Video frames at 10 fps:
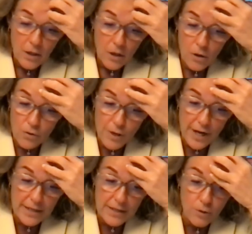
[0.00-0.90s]

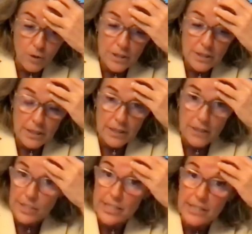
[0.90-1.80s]
already was
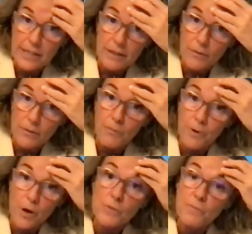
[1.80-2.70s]
registered on
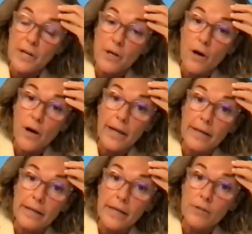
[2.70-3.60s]
Prospero,
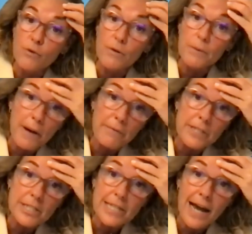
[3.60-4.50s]
and it will be
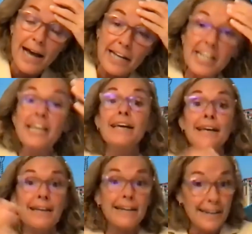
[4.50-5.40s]
published soon,
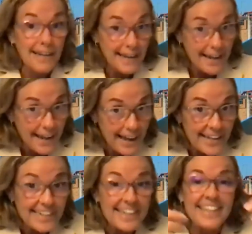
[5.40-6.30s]

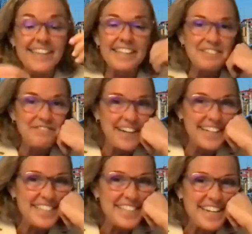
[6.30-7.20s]
and Identify
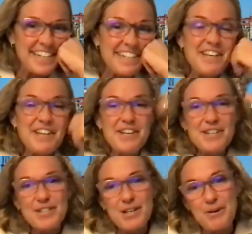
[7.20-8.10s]
as in.
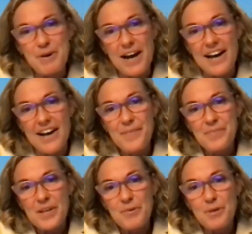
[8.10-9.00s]
So
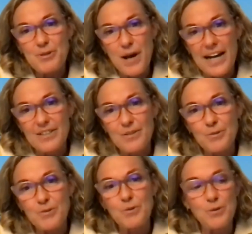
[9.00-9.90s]
we try
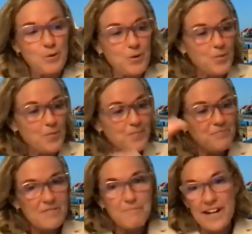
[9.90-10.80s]
to
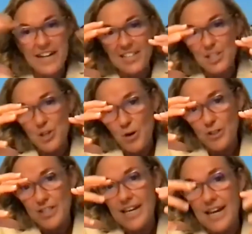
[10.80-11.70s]
merge
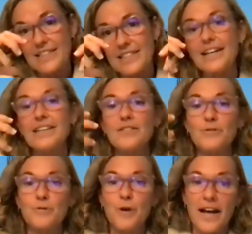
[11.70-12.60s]
all the data
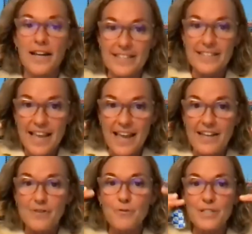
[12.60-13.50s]
to
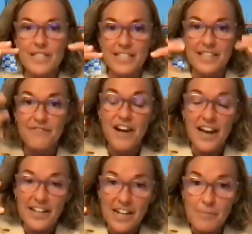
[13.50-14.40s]
understand which is the
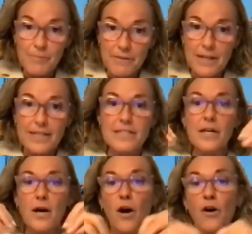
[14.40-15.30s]
final prevalence
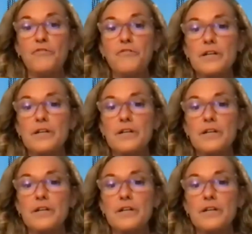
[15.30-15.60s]
of